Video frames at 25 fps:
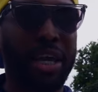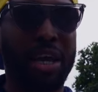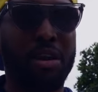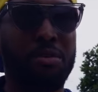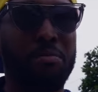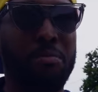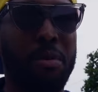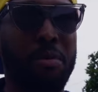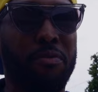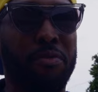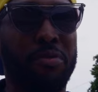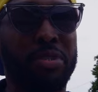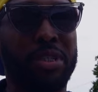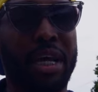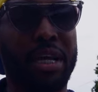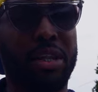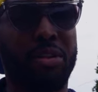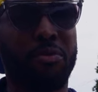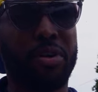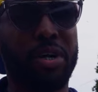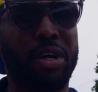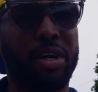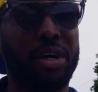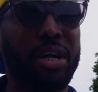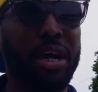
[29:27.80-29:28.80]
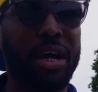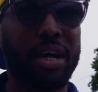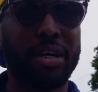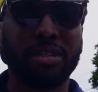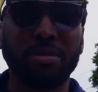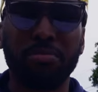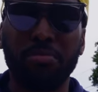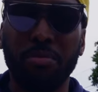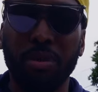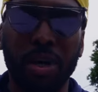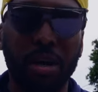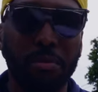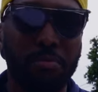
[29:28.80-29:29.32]
can't remember if it was like $300
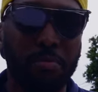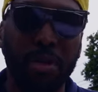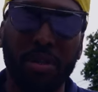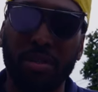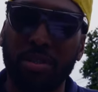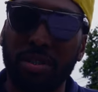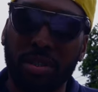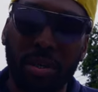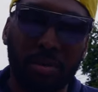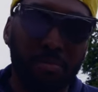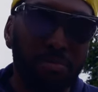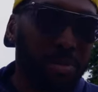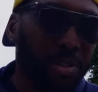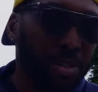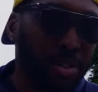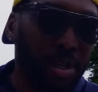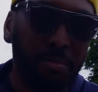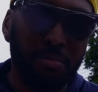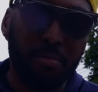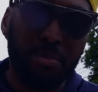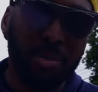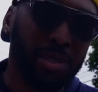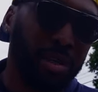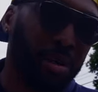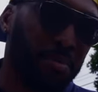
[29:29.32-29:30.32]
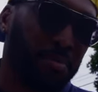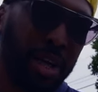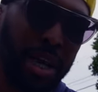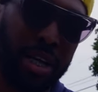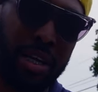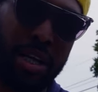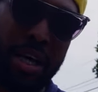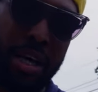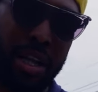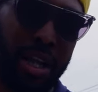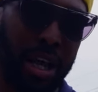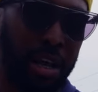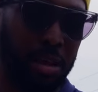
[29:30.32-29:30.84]
a month, but it was something like
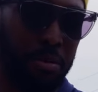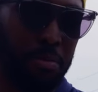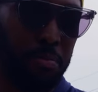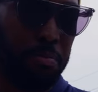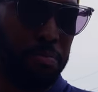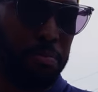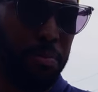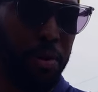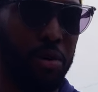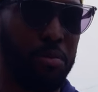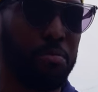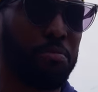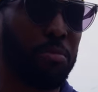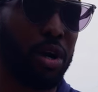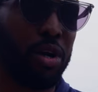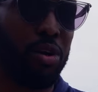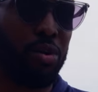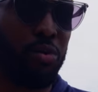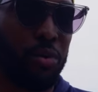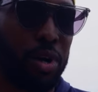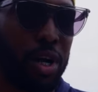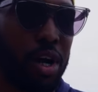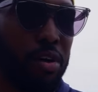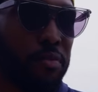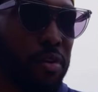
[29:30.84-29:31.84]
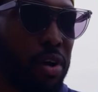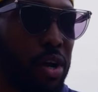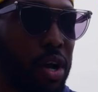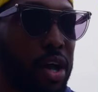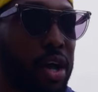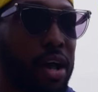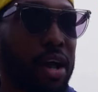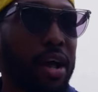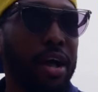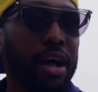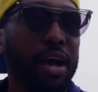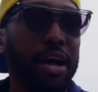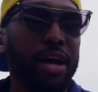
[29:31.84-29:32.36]
that, like per month or whatever.
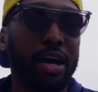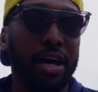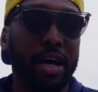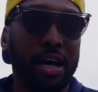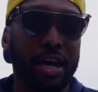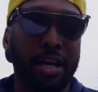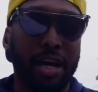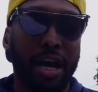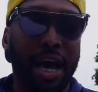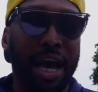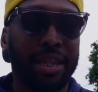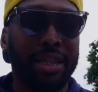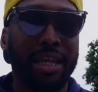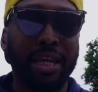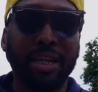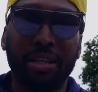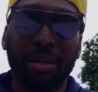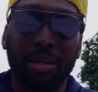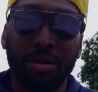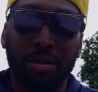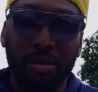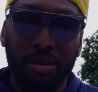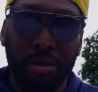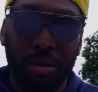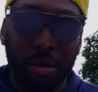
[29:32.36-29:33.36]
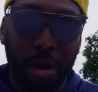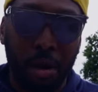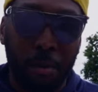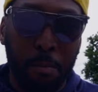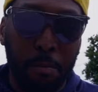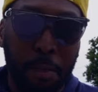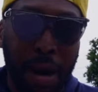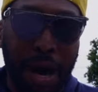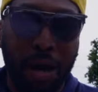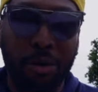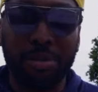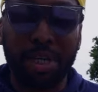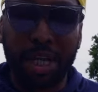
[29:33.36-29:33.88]
I think the
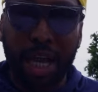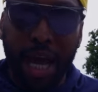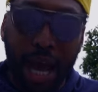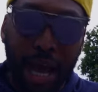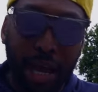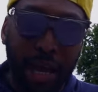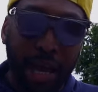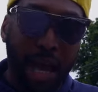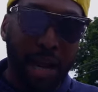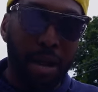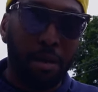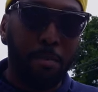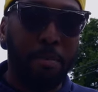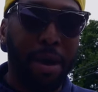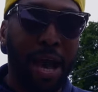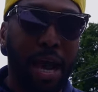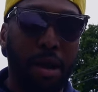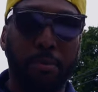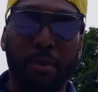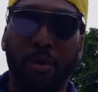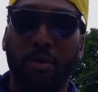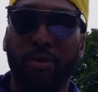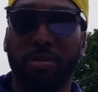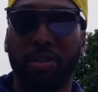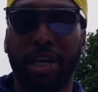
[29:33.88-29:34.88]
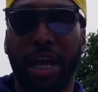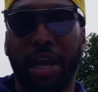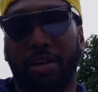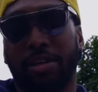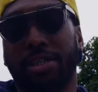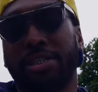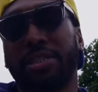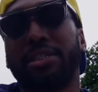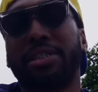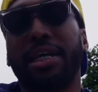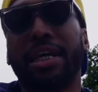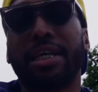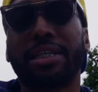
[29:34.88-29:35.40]
amount that I had gotten back pay was like
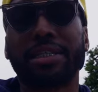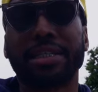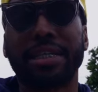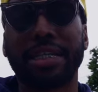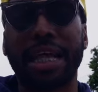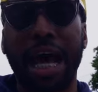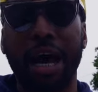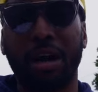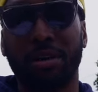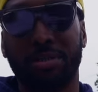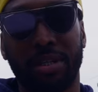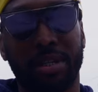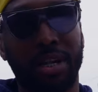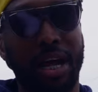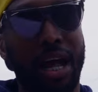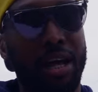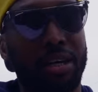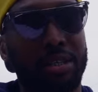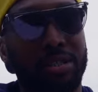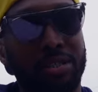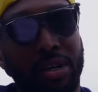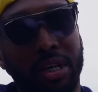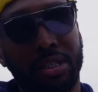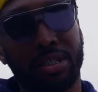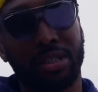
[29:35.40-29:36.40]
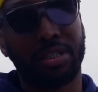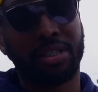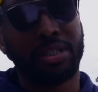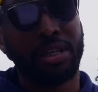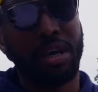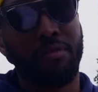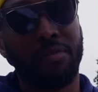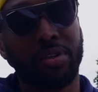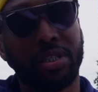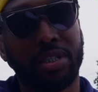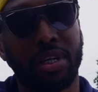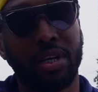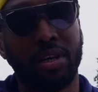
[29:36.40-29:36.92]
$6,000. So as a
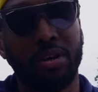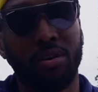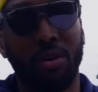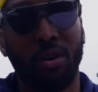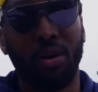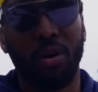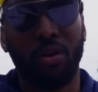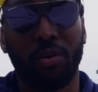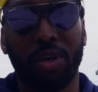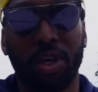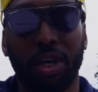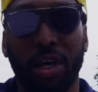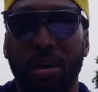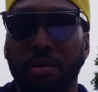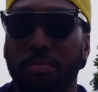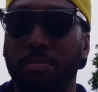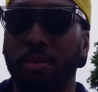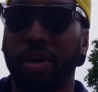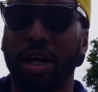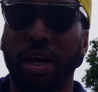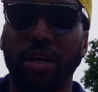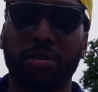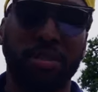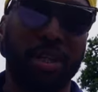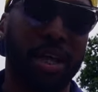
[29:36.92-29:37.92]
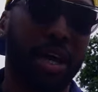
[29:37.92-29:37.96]
17-year-old kid, but I was